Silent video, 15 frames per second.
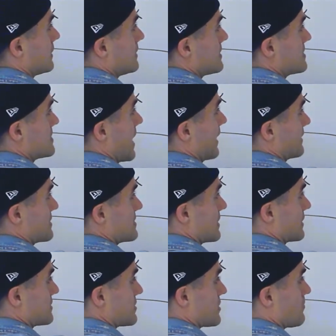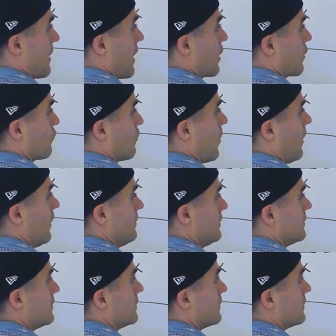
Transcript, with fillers: This x is like to the power of 1.